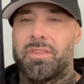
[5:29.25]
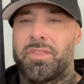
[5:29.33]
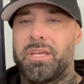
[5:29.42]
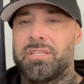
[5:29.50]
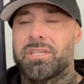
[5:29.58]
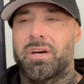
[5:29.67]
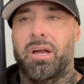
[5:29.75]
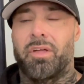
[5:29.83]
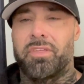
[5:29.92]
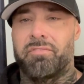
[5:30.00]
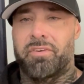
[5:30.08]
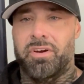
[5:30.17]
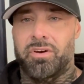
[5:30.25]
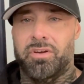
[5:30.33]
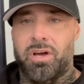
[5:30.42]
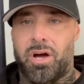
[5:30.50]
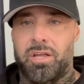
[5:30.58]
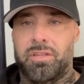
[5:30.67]
things that are healthy for your
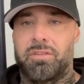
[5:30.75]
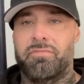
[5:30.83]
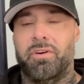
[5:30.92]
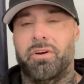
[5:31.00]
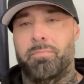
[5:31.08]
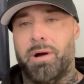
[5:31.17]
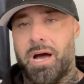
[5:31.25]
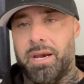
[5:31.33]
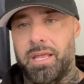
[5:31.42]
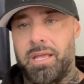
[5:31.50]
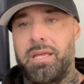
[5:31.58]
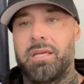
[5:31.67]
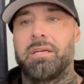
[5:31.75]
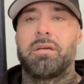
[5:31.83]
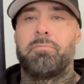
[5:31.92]
gut, for your body,